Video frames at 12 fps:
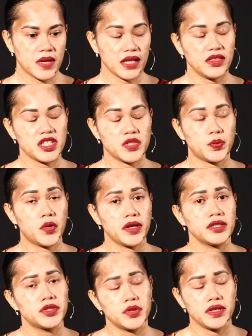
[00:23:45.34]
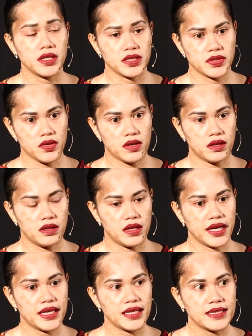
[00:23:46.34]
at this point 2 years on,
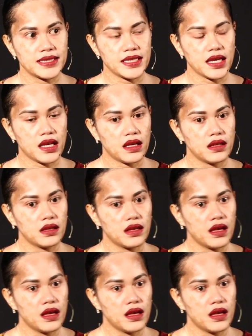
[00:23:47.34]
I can say